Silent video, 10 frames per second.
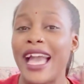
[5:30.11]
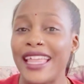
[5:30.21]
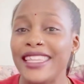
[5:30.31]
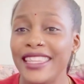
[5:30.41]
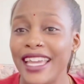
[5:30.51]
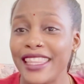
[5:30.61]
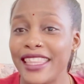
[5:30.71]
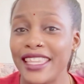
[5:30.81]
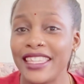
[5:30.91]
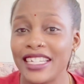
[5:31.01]
And then the
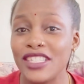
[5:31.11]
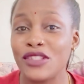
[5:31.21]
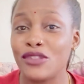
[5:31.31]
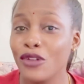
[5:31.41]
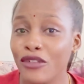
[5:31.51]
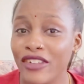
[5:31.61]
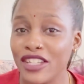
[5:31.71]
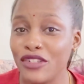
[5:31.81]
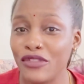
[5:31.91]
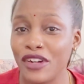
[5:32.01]
other thing that is so
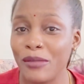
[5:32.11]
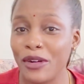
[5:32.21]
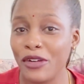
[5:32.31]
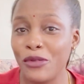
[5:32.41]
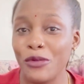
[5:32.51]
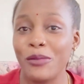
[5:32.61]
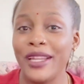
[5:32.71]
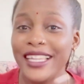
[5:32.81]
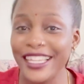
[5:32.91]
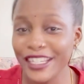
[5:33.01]
vital for a married
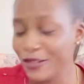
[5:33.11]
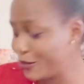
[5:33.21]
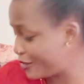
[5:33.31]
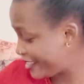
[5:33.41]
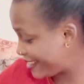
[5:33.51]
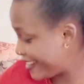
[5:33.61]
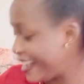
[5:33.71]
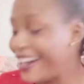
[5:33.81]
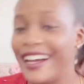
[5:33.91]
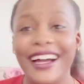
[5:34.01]
woman in Odisha